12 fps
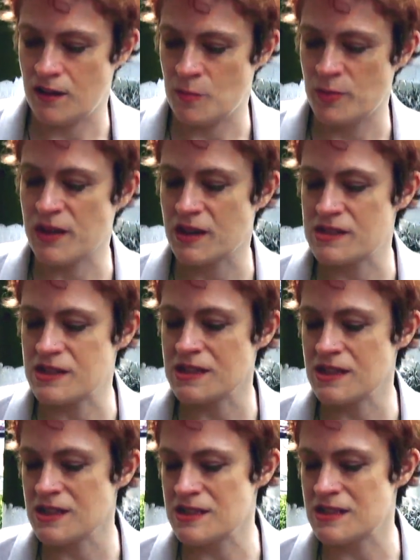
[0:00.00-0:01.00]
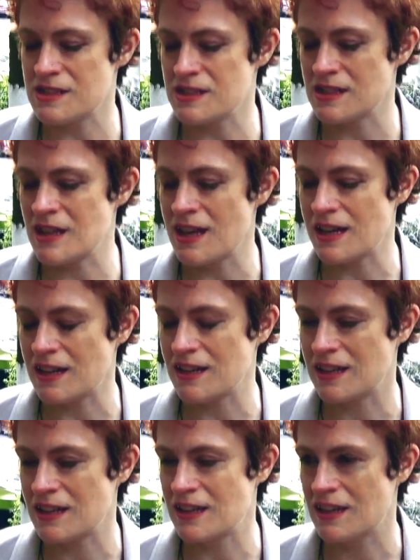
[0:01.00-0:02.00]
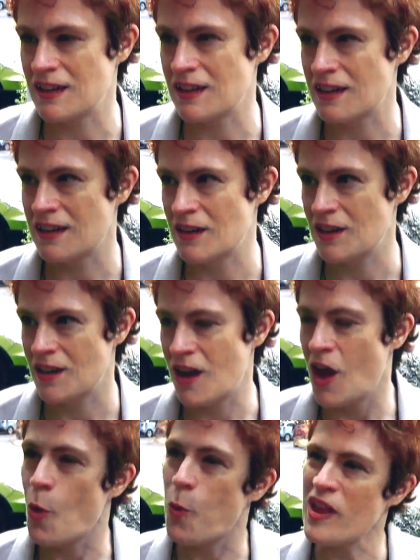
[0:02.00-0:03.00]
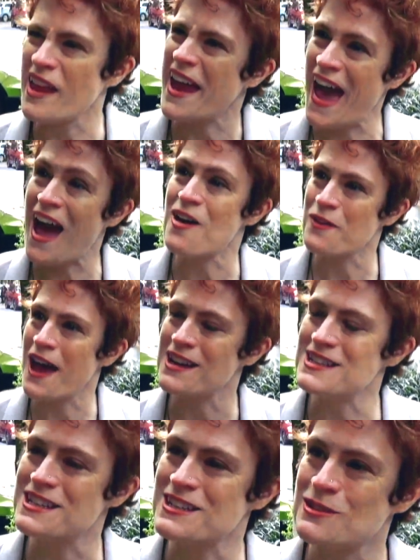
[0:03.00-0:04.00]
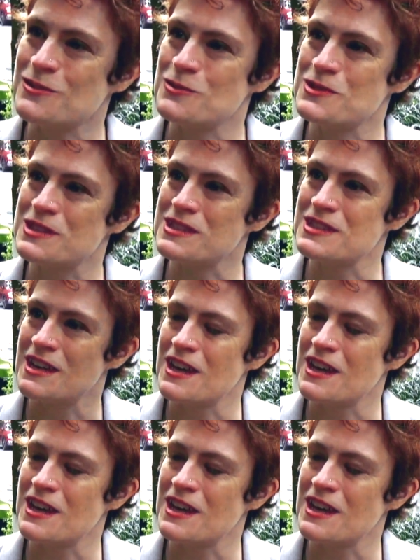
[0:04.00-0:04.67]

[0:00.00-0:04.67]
Because it is like, well, I have had to use